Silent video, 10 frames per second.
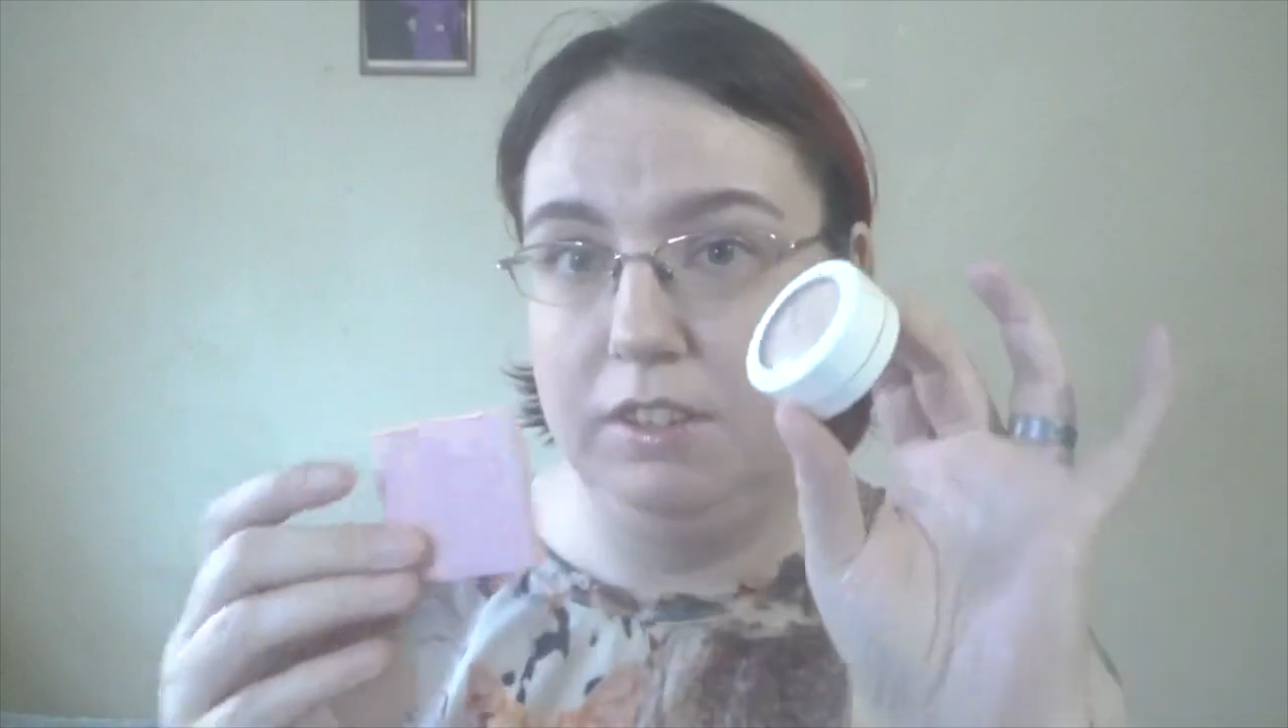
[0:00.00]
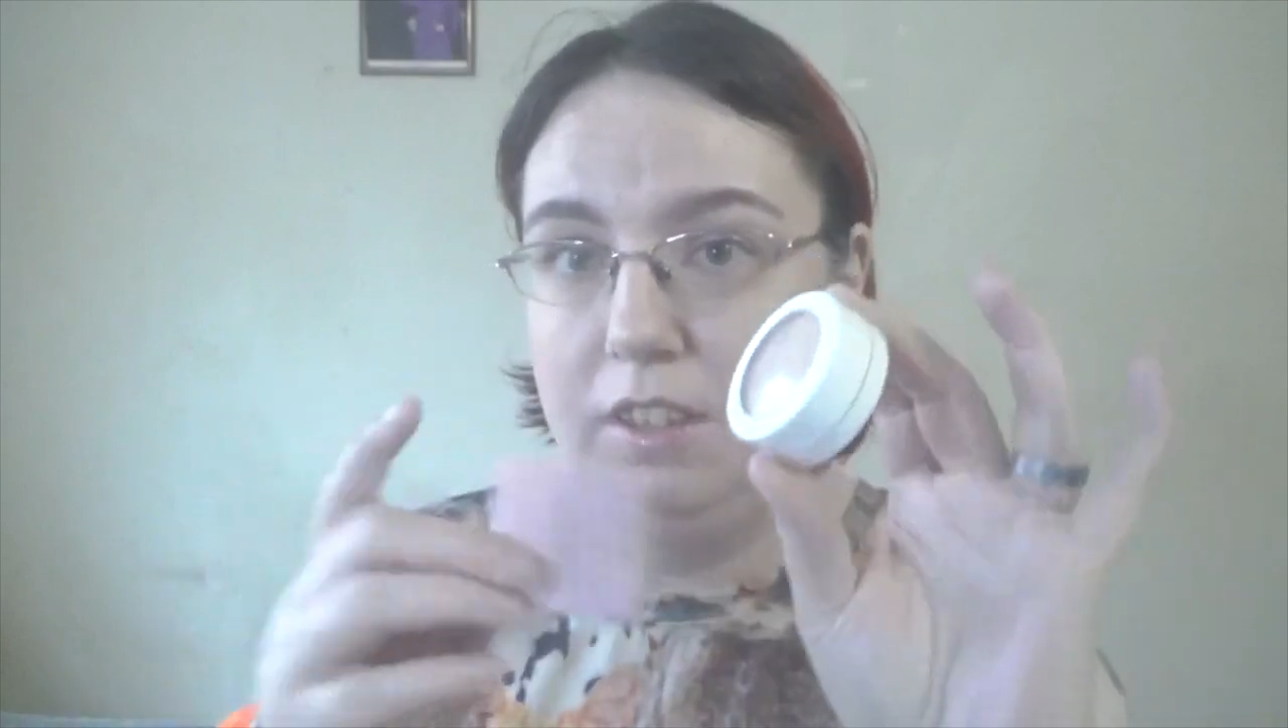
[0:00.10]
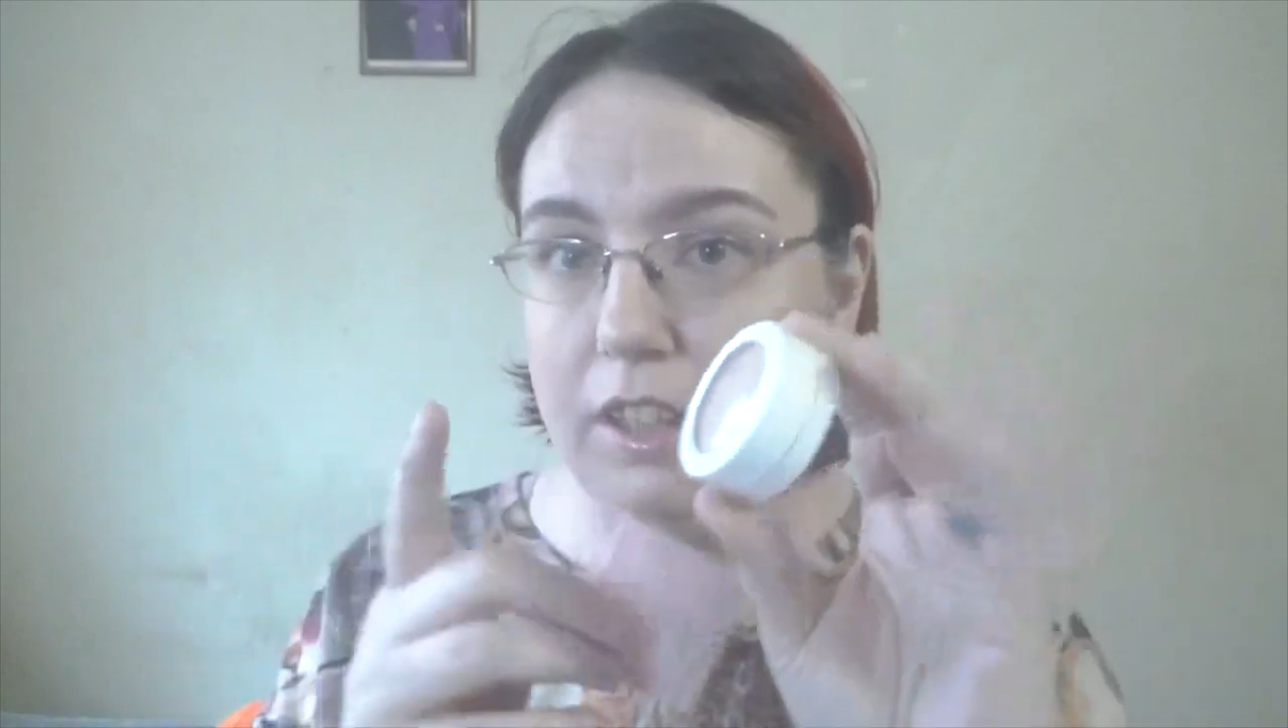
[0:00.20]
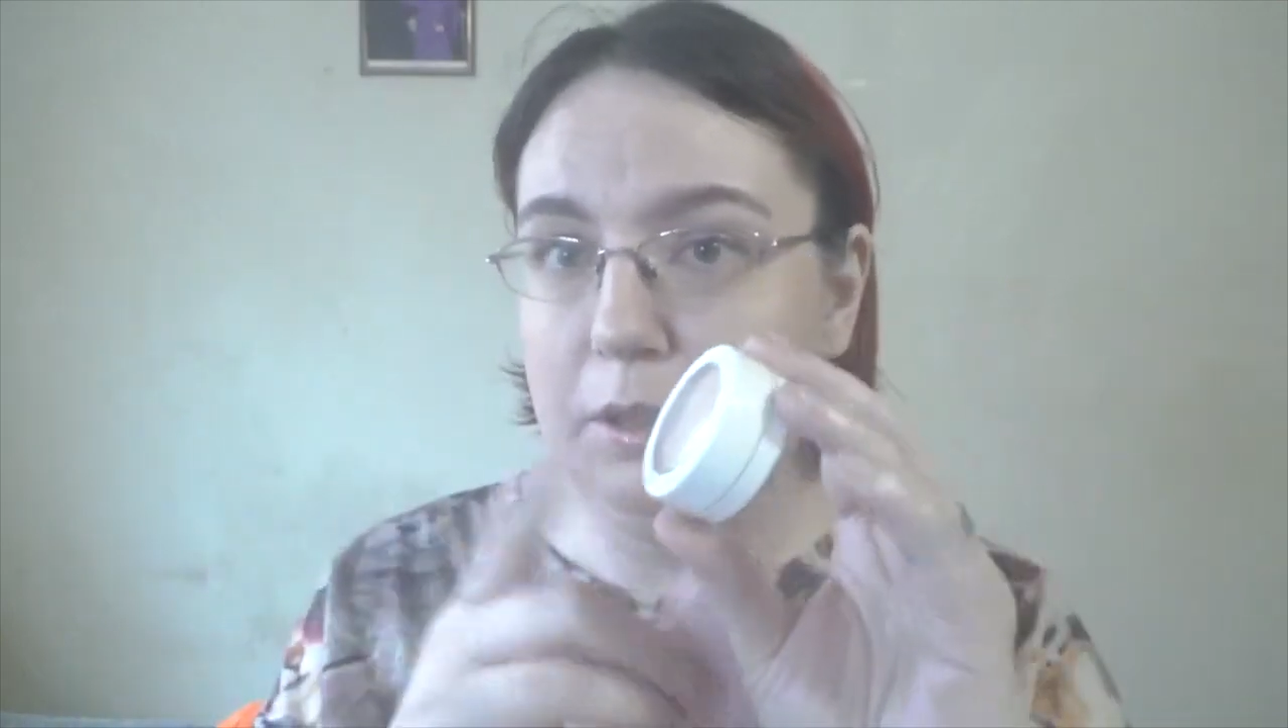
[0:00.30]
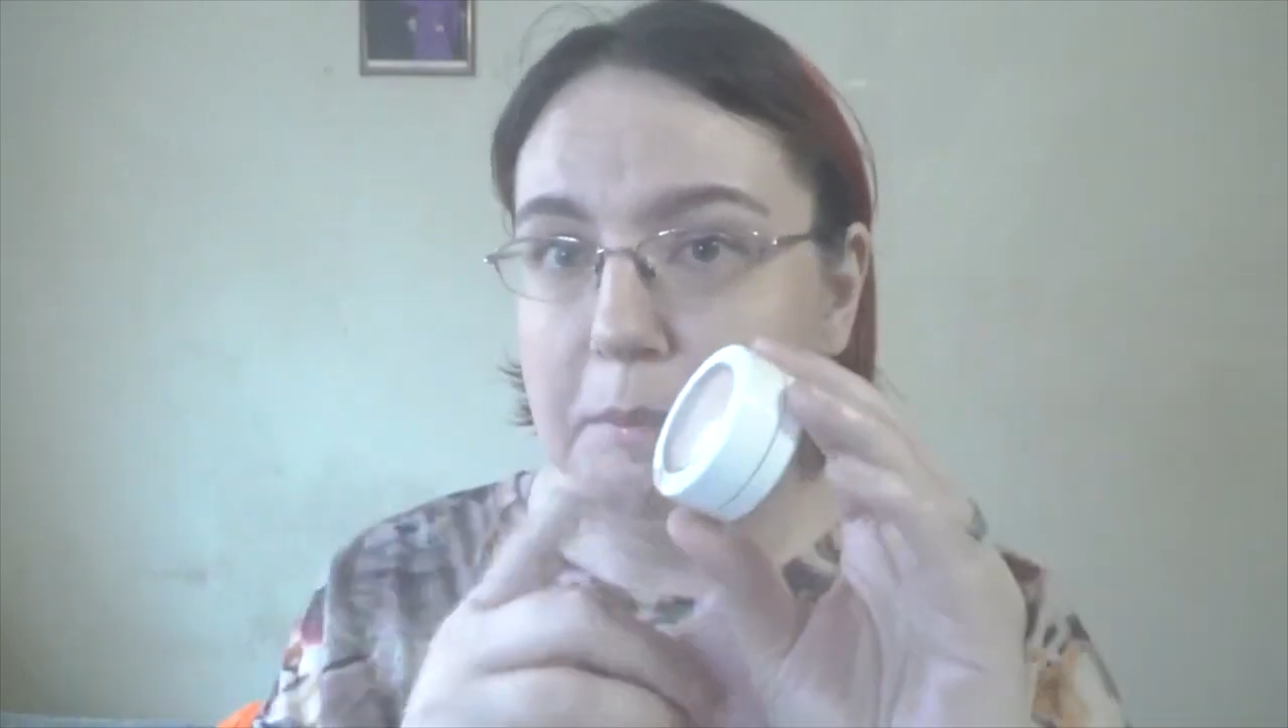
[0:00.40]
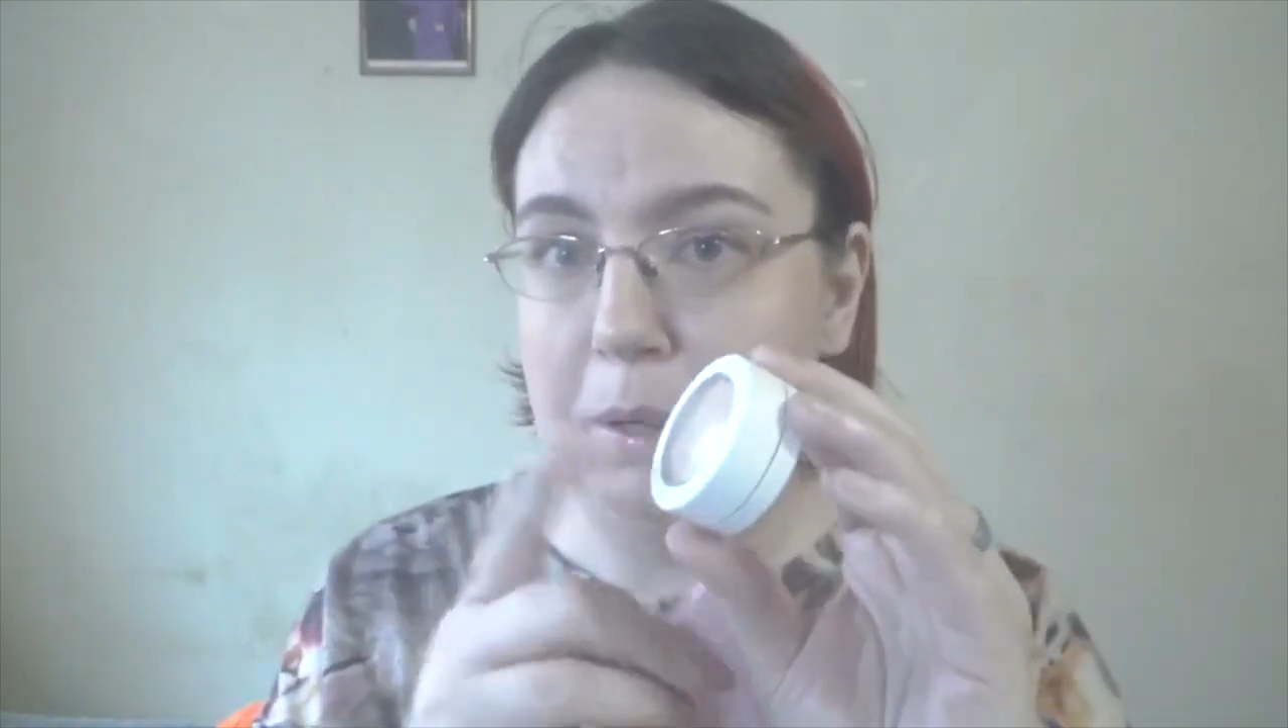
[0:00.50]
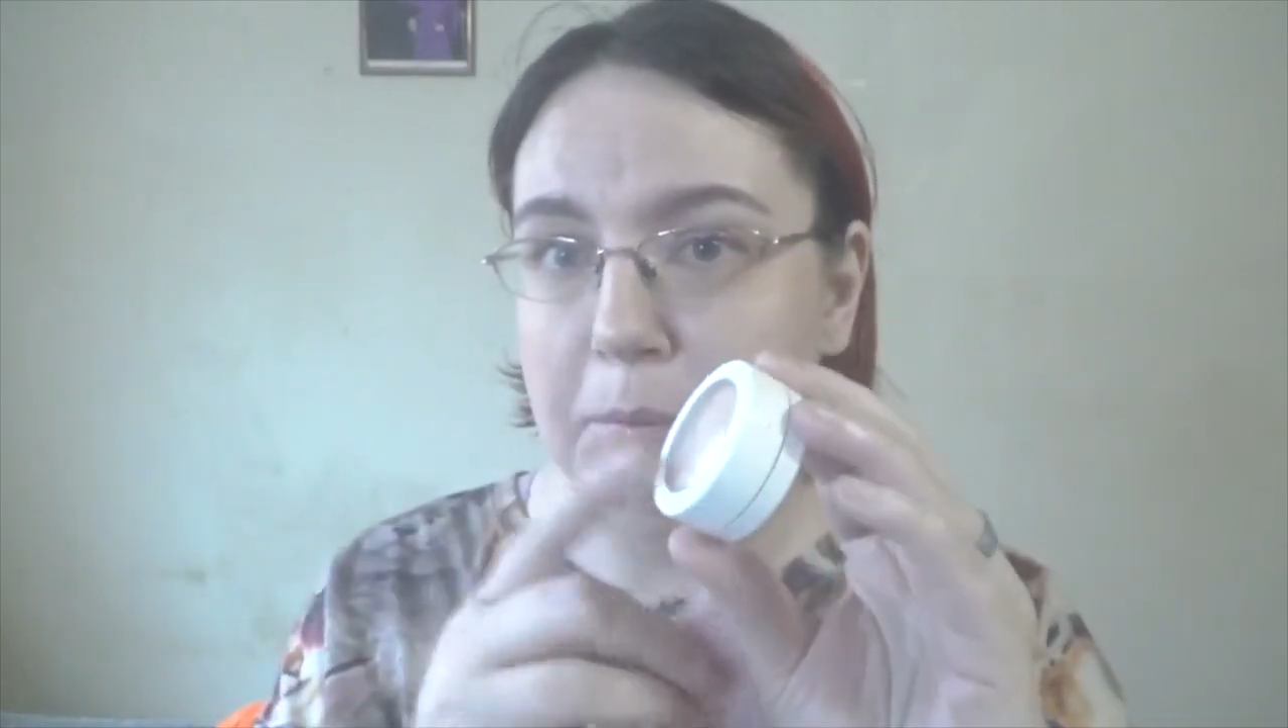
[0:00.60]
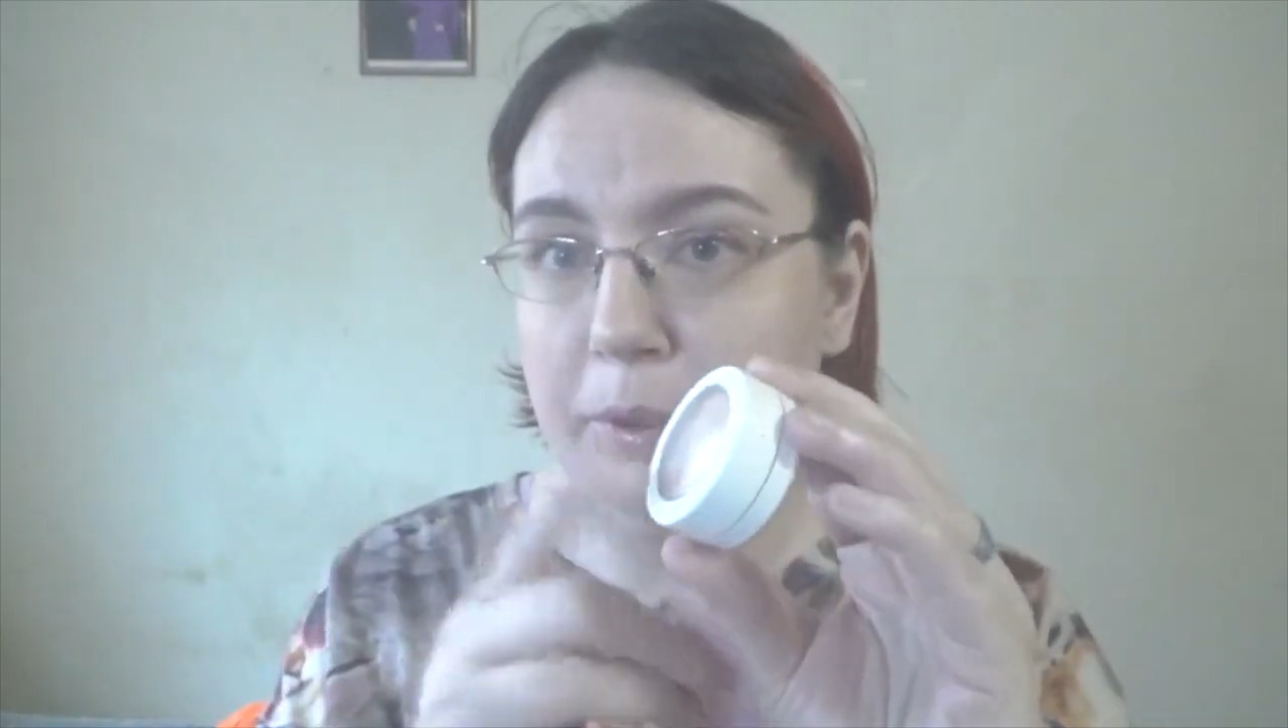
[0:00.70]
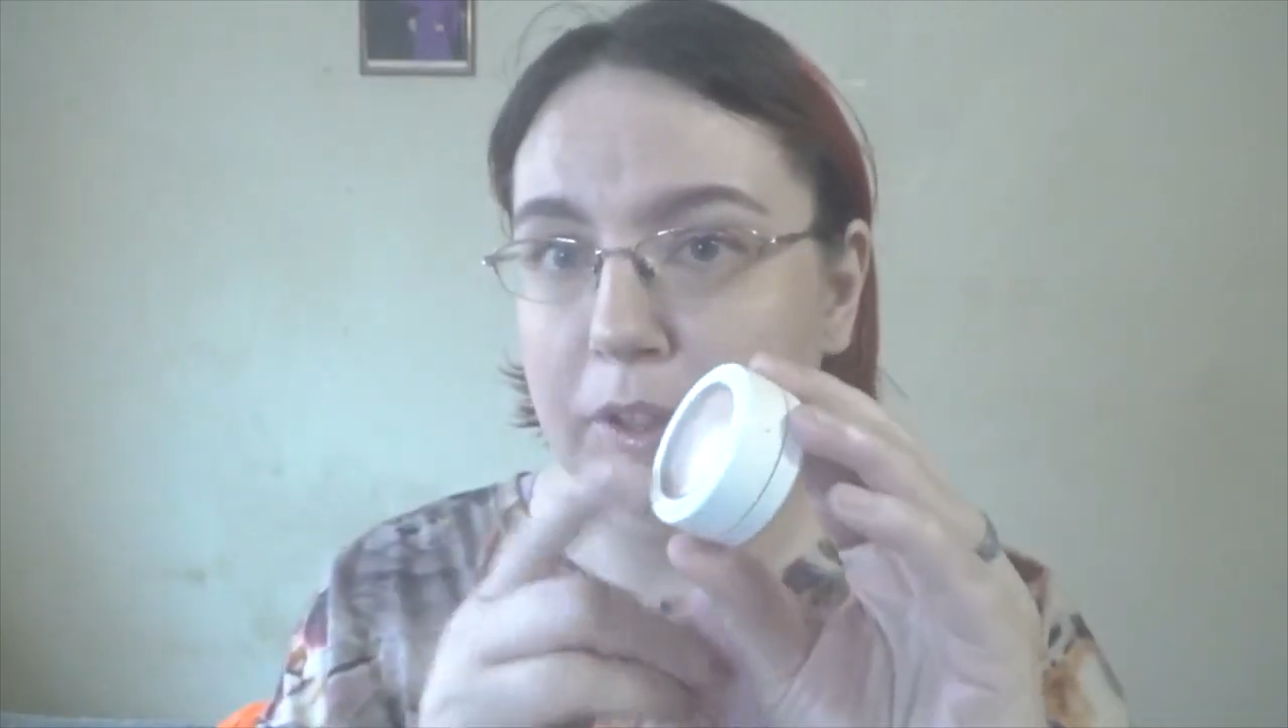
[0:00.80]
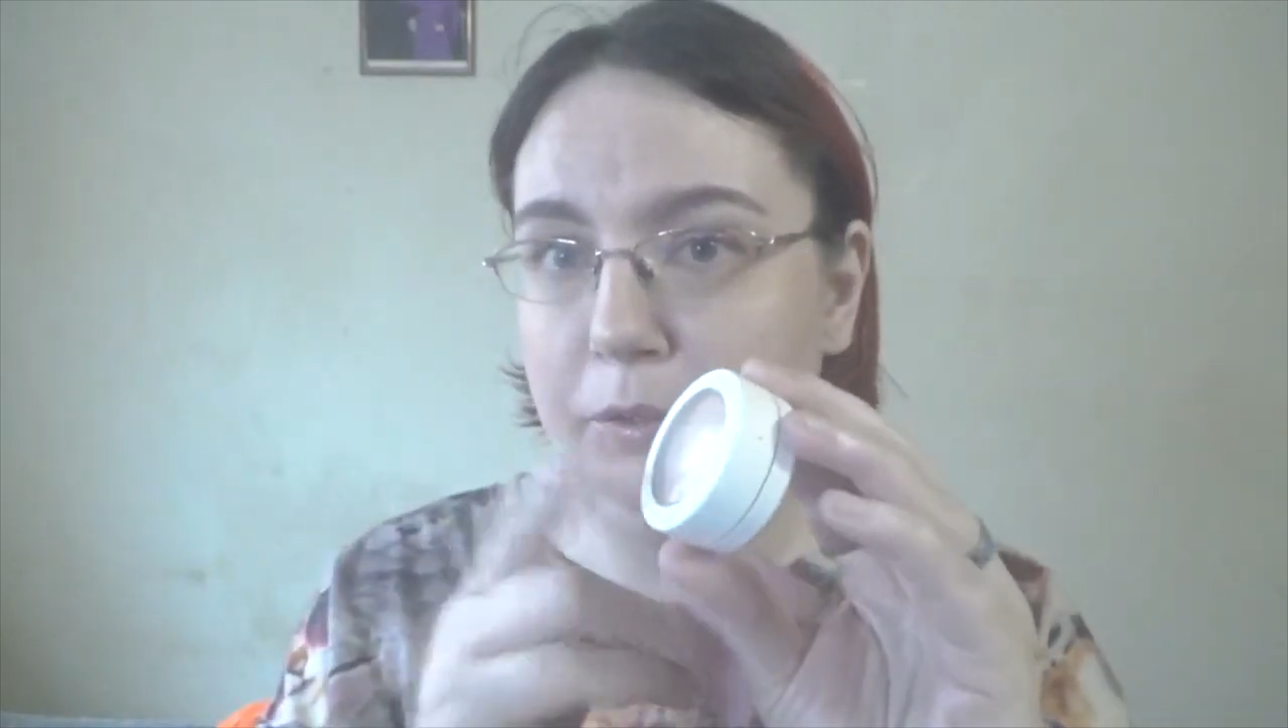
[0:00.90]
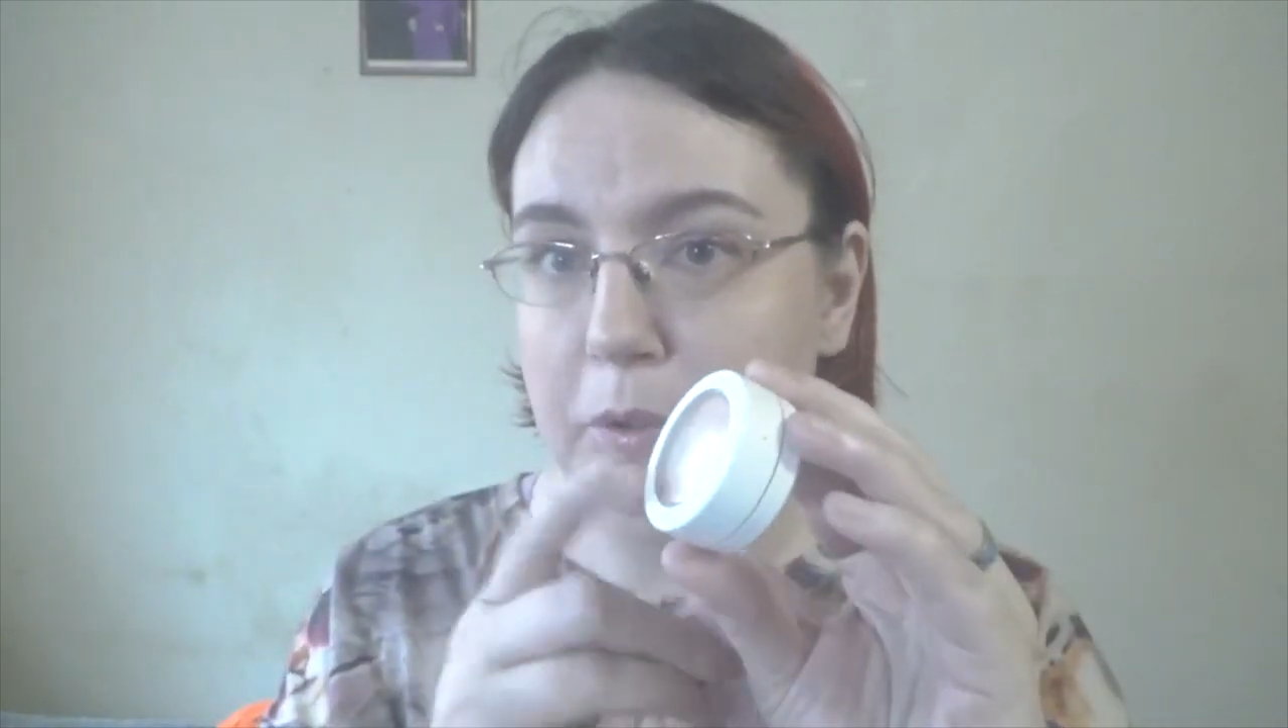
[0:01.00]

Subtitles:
the ColourPop one